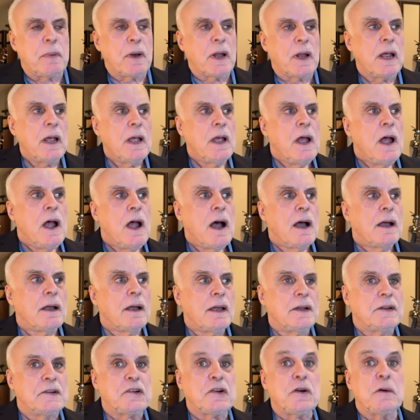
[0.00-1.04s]
But
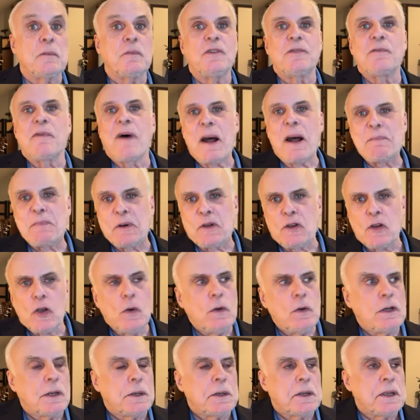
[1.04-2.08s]
in terms of
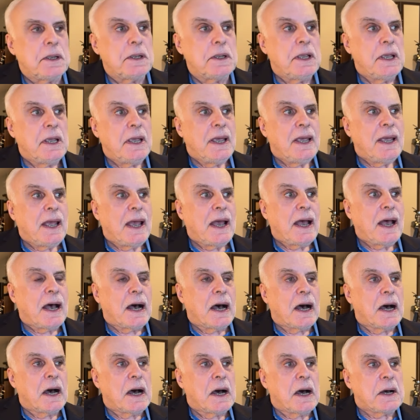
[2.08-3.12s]
opportunity,
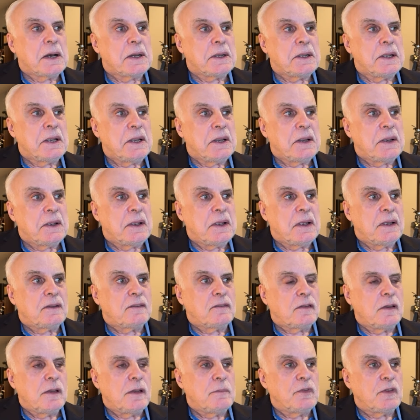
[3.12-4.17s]
uh, it, it,
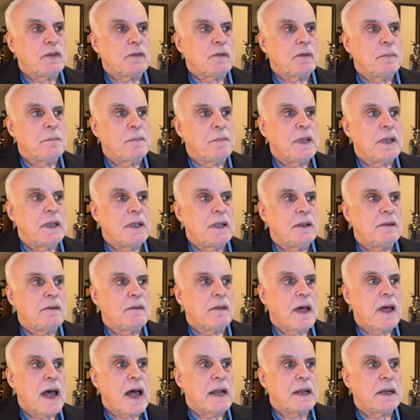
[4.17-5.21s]
seems to me
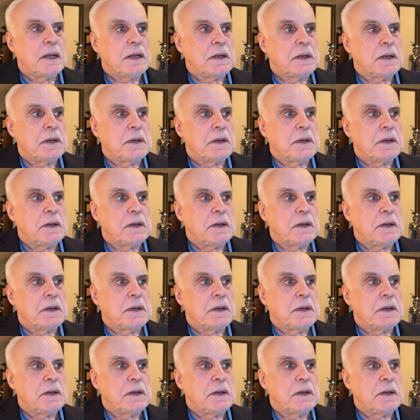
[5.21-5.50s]
that